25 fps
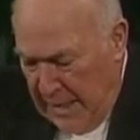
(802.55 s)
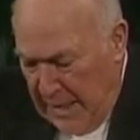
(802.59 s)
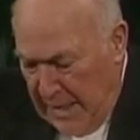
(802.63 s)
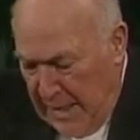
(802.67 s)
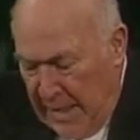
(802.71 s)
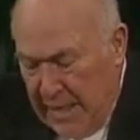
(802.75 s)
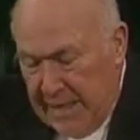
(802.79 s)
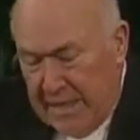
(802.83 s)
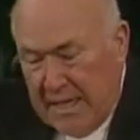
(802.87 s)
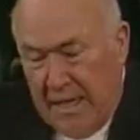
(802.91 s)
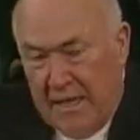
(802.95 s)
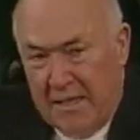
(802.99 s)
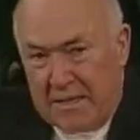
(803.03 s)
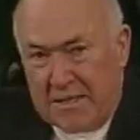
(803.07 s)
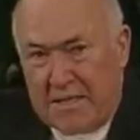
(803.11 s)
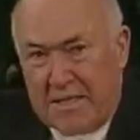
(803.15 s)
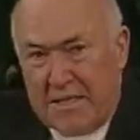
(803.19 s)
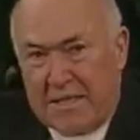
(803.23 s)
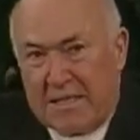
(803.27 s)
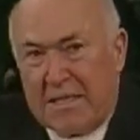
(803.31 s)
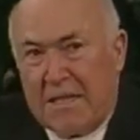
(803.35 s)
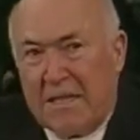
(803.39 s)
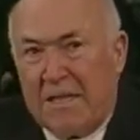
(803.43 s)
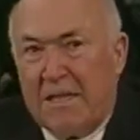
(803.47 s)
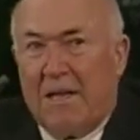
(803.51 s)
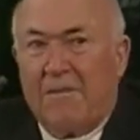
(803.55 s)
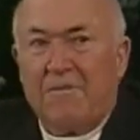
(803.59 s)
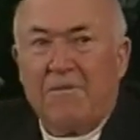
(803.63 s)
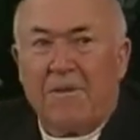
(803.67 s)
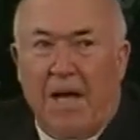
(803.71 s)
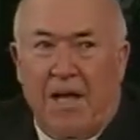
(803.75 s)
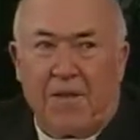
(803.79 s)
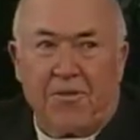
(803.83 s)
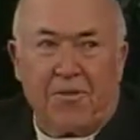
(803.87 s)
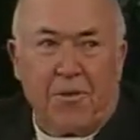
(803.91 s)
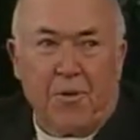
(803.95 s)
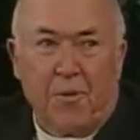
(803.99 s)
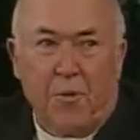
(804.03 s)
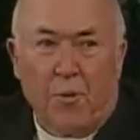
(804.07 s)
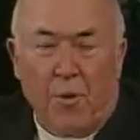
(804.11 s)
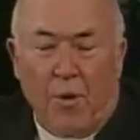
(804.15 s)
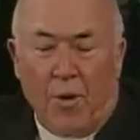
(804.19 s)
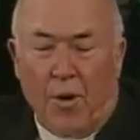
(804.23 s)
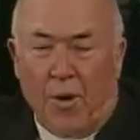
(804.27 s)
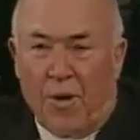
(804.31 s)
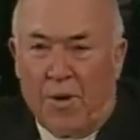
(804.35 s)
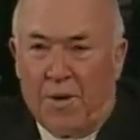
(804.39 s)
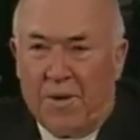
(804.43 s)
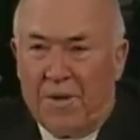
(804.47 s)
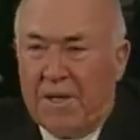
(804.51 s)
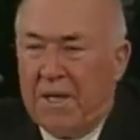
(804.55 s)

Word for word: He tells us, Love not the world,